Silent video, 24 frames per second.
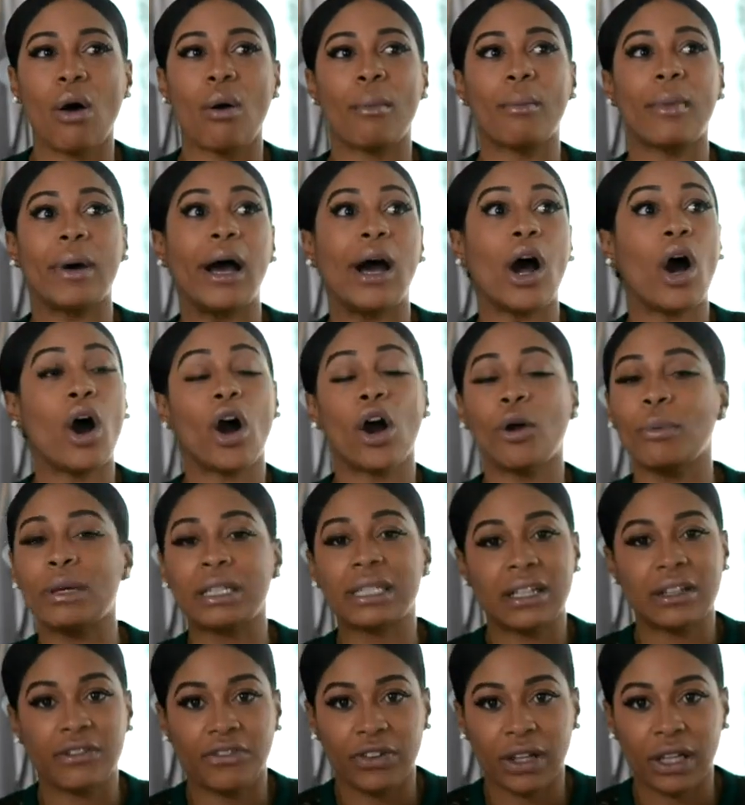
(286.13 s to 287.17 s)
my arm
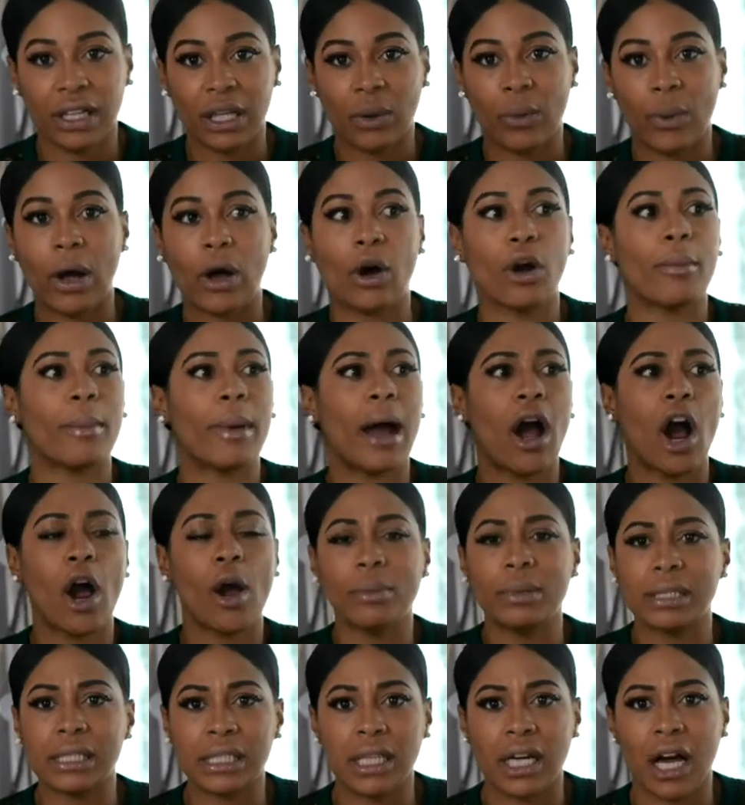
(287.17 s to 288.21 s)
isn't feeling well, or my
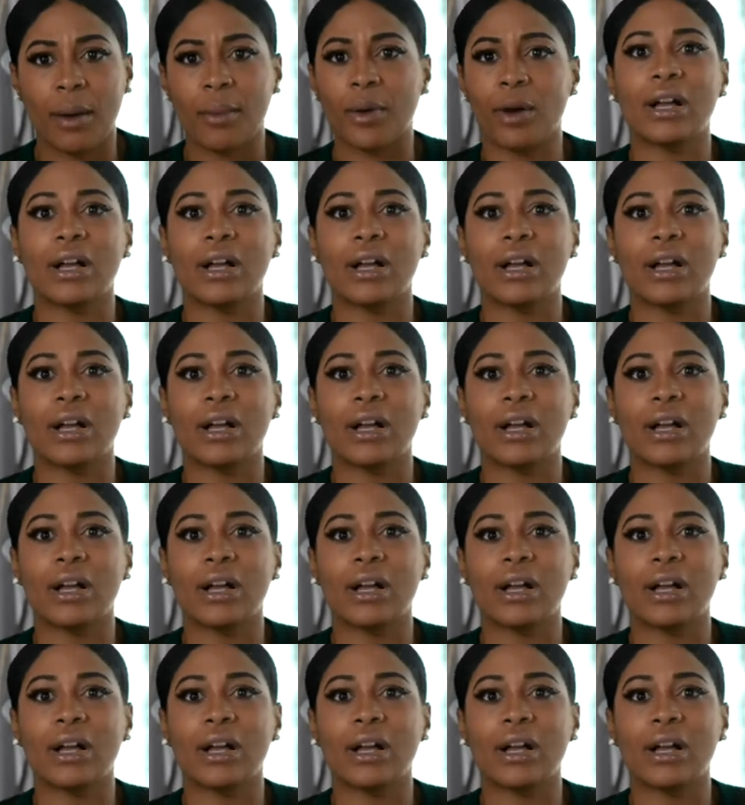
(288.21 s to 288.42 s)
arm is numb,